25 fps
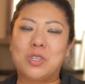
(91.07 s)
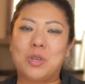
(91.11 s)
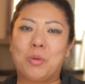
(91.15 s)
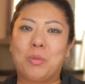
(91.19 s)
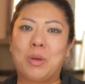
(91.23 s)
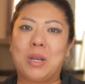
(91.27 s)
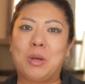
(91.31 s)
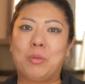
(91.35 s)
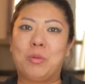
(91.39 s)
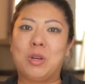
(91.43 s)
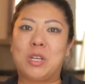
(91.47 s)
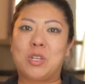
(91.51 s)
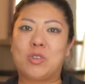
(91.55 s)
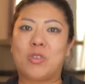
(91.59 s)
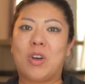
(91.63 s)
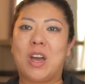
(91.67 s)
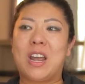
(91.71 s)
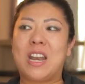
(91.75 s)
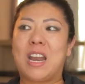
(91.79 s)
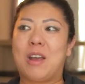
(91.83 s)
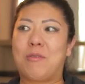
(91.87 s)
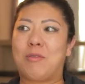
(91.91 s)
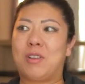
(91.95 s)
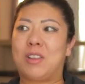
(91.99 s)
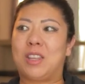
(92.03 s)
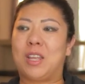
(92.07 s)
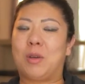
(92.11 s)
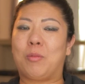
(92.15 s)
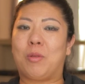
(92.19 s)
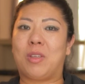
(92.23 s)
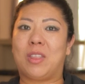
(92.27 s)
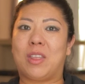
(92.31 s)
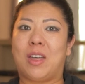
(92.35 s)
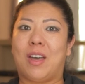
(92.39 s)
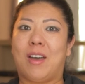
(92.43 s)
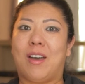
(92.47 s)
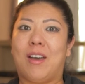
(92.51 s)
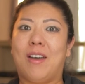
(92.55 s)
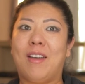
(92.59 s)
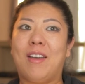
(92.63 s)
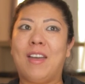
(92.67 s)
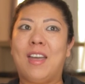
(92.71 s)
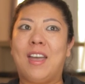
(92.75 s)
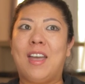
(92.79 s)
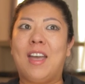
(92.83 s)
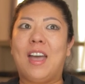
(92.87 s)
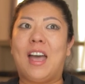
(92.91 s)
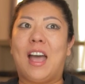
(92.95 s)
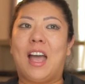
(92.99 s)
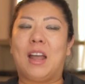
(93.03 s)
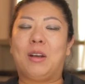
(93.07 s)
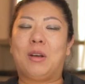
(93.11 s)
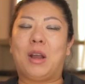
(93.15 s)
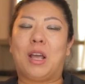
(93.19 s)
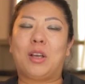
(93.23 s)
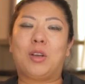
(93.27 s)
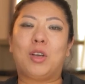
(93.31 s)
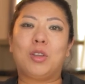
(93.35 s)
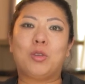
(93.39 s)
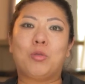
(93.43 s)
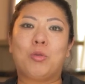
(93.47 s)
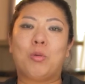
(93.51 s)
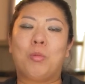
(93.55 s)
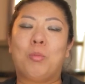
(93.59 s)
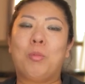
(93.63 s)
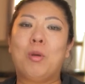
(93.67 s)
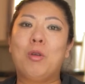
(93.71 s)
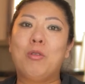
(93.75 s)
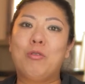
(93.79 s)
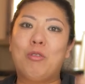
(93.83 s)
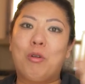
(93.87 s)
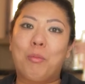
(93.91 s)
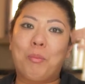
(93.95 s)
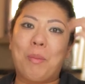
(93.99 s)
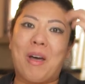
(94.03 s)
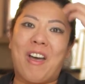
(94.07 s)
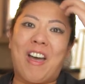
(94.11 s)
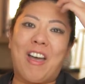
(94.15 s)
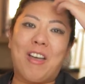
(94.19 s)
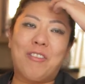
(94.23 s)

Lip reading: So we tried everything with her, and I got the removal